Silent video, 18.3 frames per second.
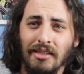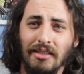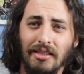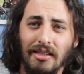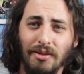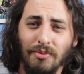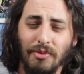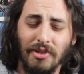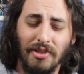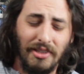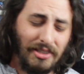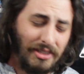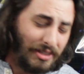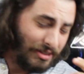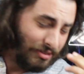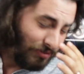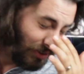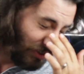Tim Willett's
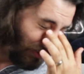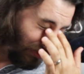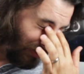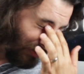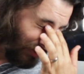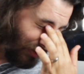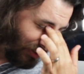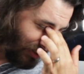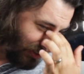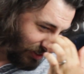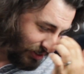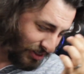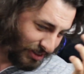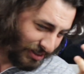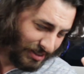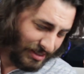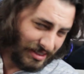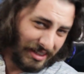interviews,
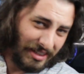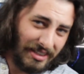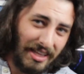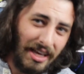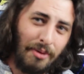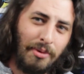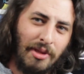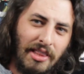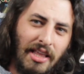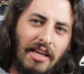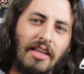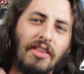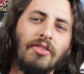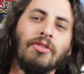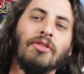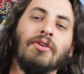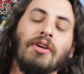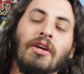things like that. I mean,
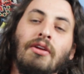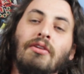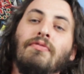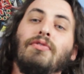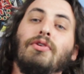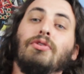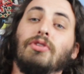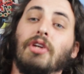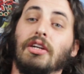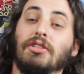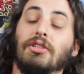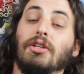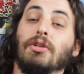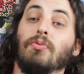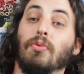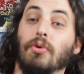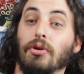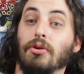the interviews
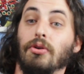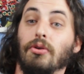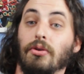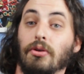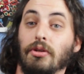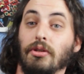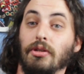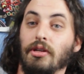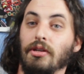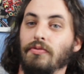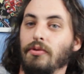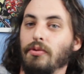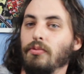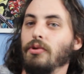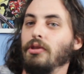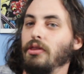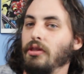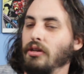actually were good,
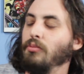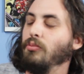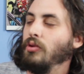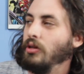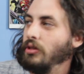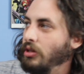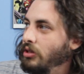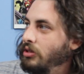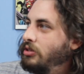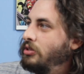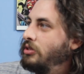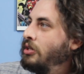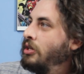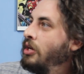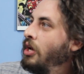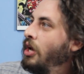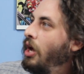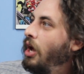even with Tim Willett's.